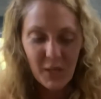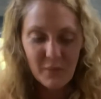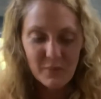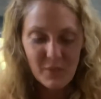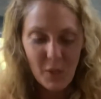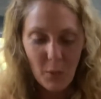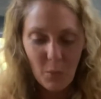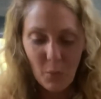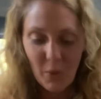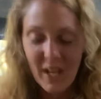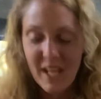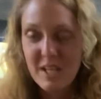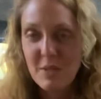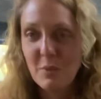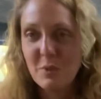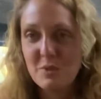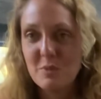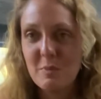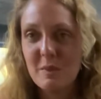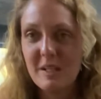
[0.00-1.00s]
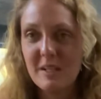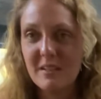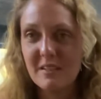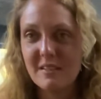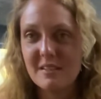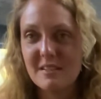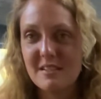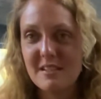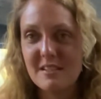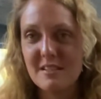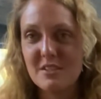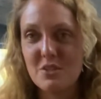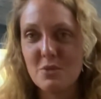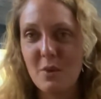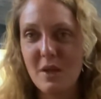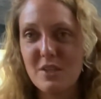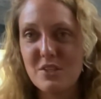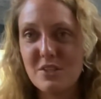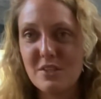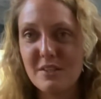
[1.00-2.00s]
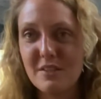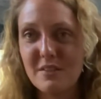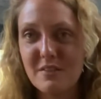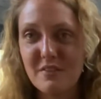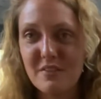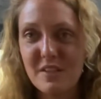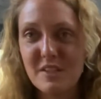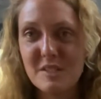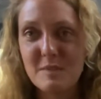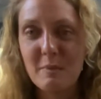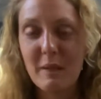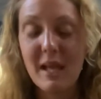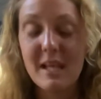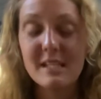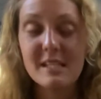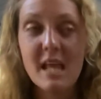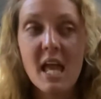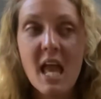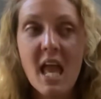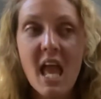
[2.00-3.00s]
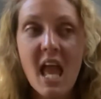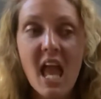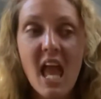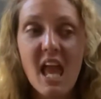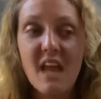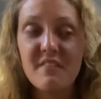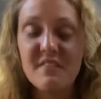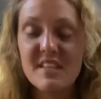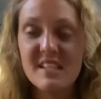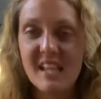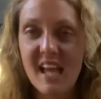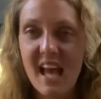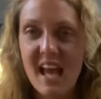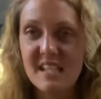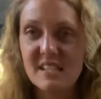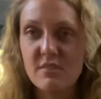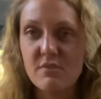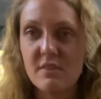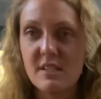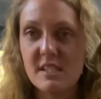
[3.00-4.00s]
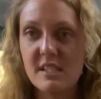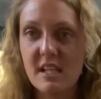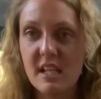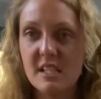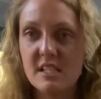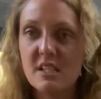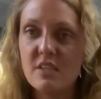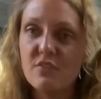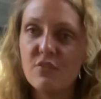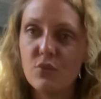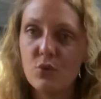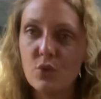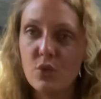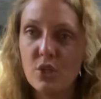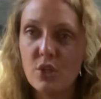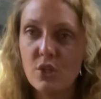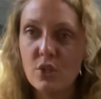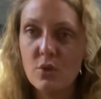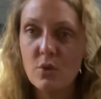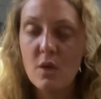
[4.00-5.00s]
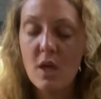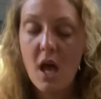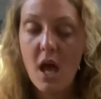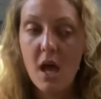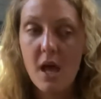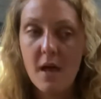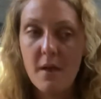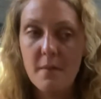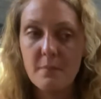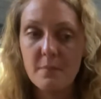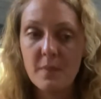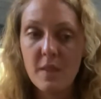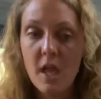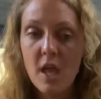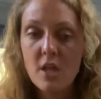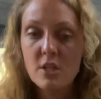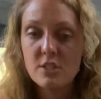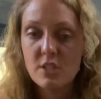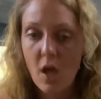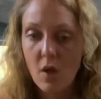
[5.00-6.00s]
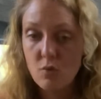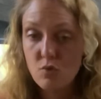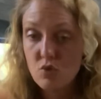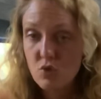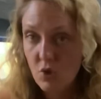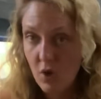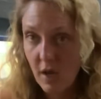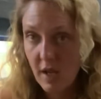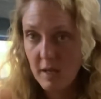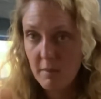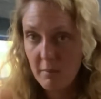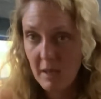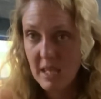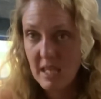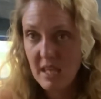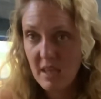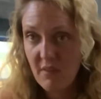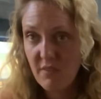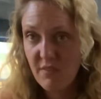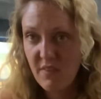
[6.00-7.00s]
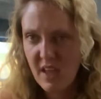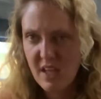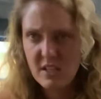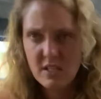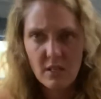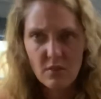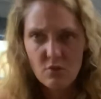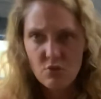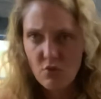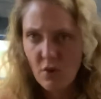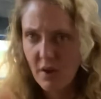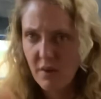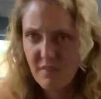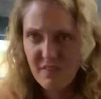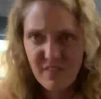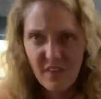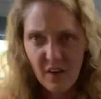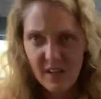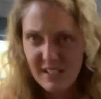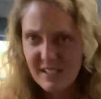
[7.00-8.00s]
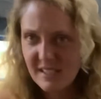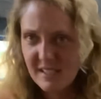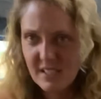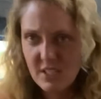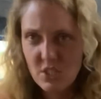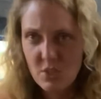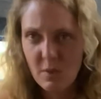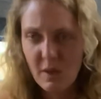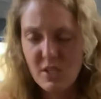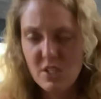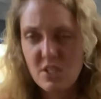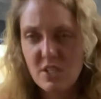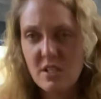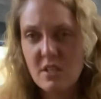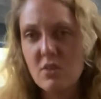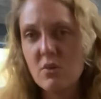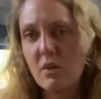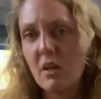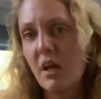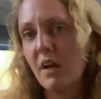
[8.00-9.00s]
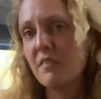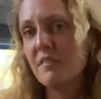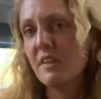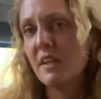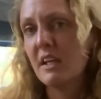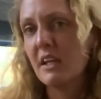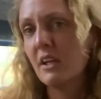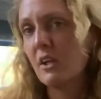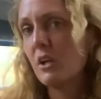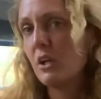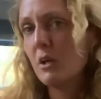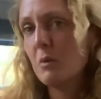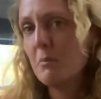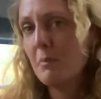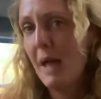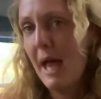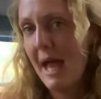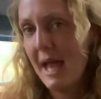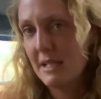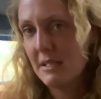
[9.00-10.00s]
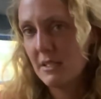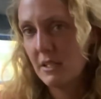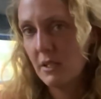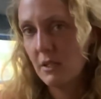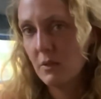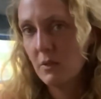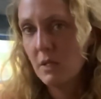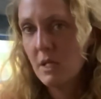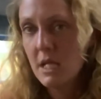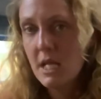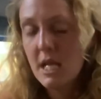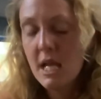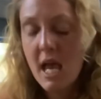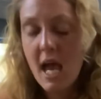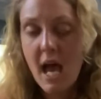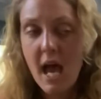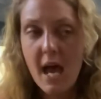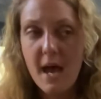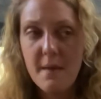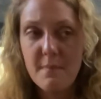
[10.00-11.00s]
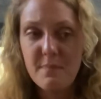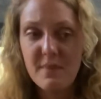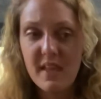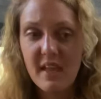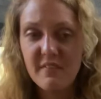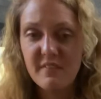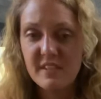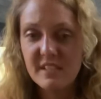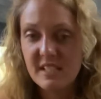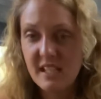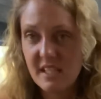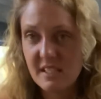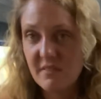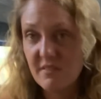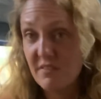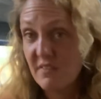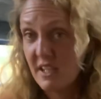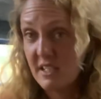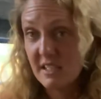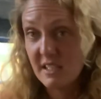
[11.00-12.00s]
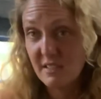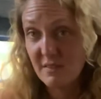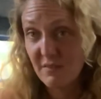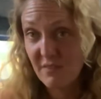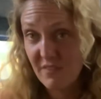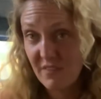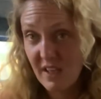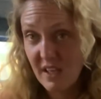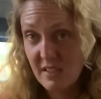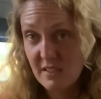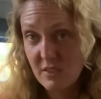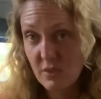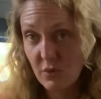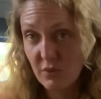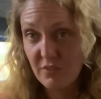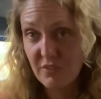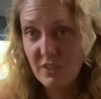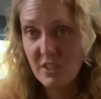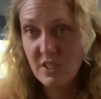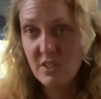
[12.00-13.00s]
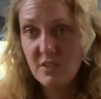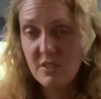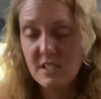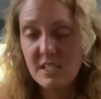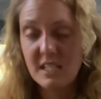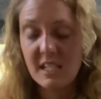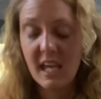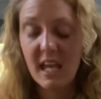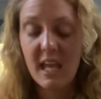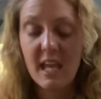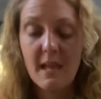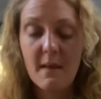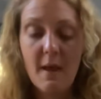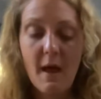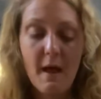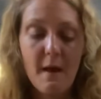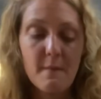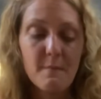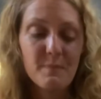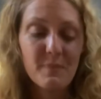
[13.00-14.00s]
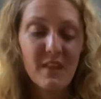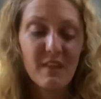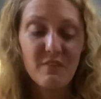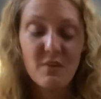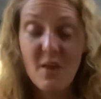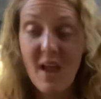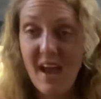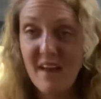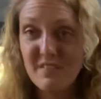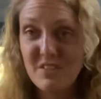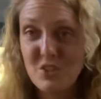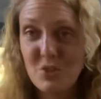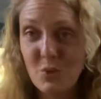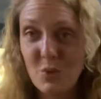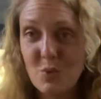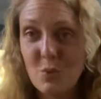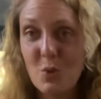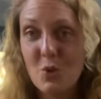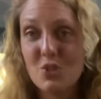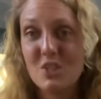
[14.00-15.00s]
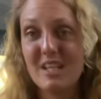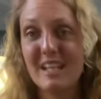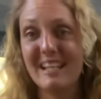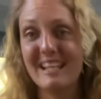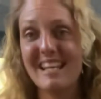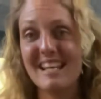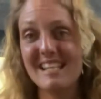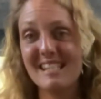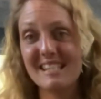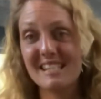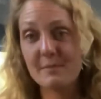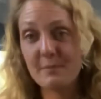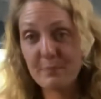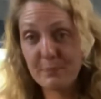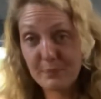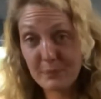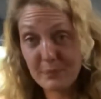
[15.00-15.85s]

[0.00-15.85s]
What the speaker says: don't want anyone to be in a nasty situation in the first place. If this hasn't resonated for you, don't try and make it fit. Don't try and find a situation in your life that it could compare to. If it doesn't fit, it doesn't fit. It's not for you today. If you have enjoyed watching this,